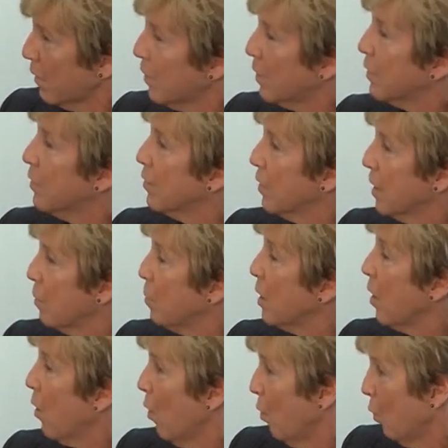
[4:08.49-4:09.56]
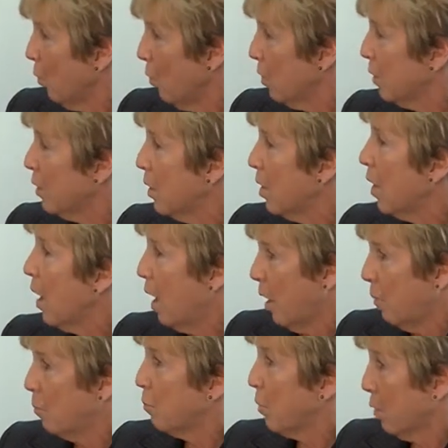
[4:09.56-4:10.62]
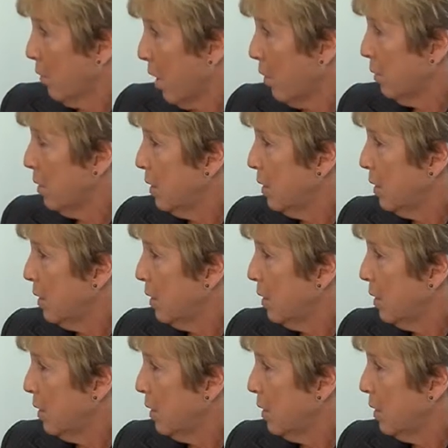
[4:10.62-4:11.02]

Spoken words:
the Sleepy Hole borough.